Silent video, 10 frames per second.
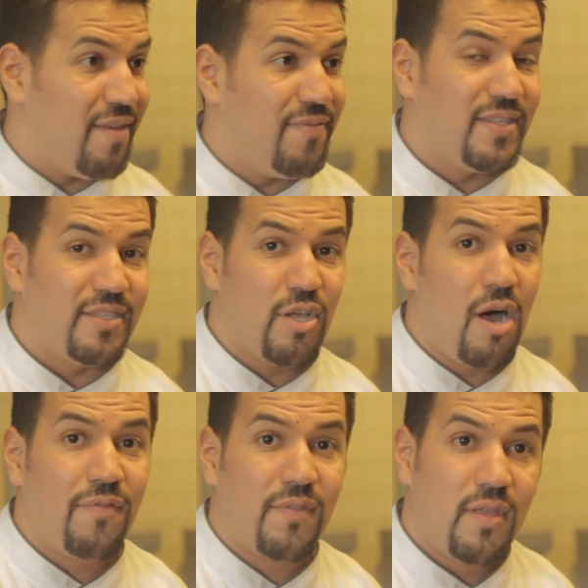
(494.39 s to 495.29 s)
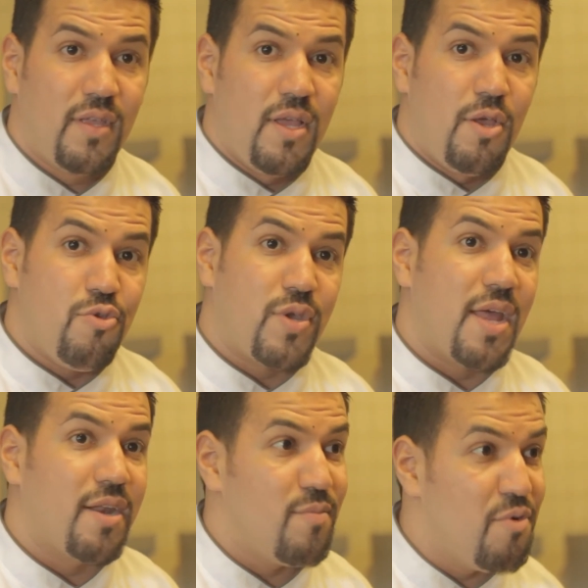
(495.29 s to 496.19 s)
If it's soft, you
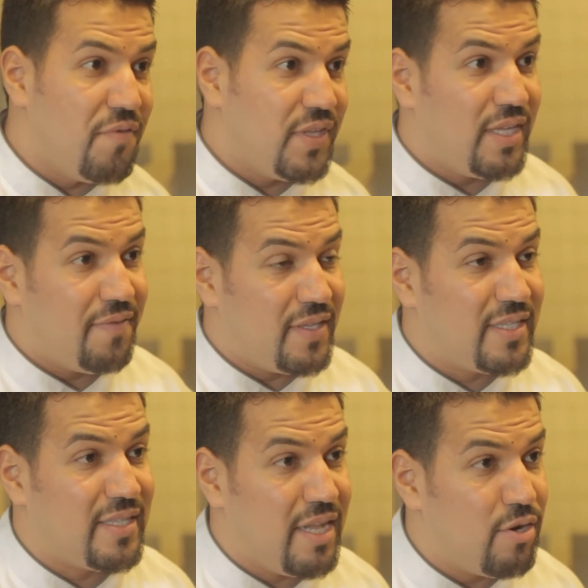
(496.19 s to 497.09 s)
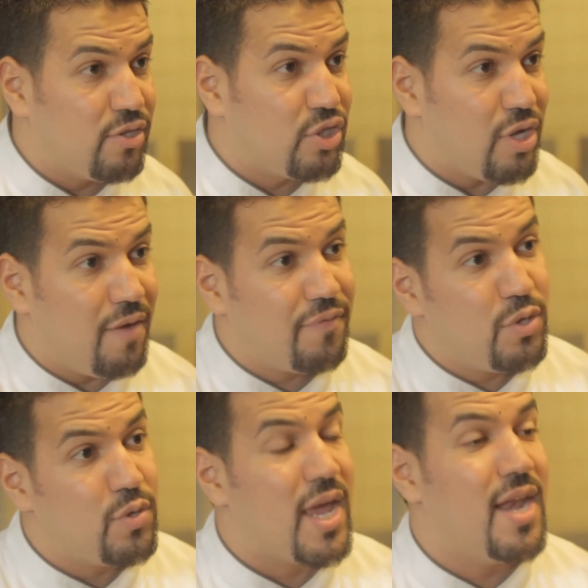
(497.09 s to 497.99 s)
can remove it. If it's still not soft,
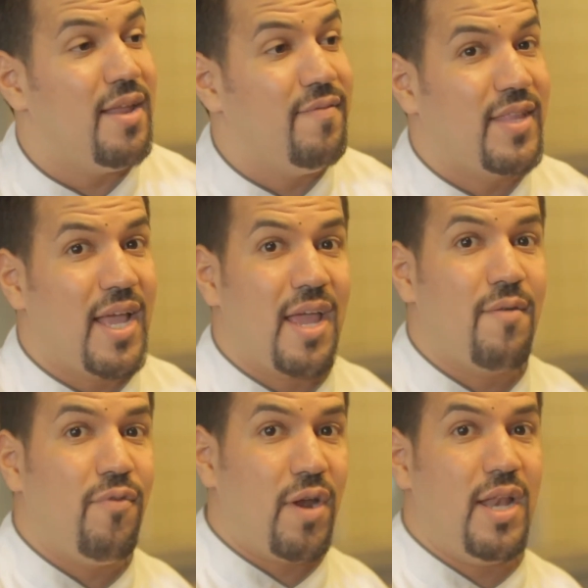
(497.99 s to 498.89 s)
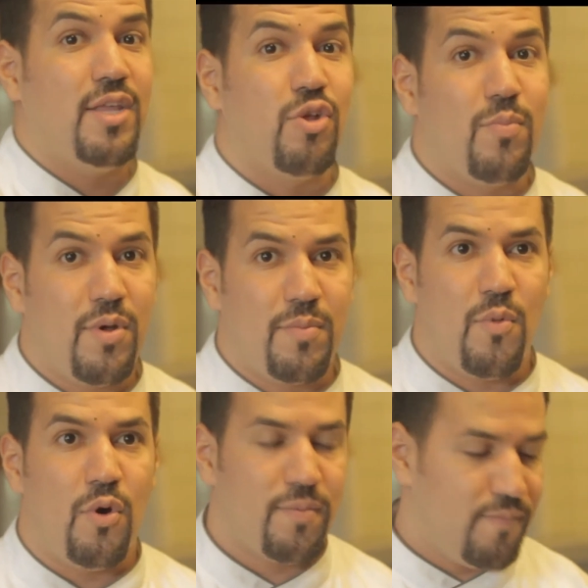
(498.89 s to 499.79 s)
you can leave it again for a little bit more.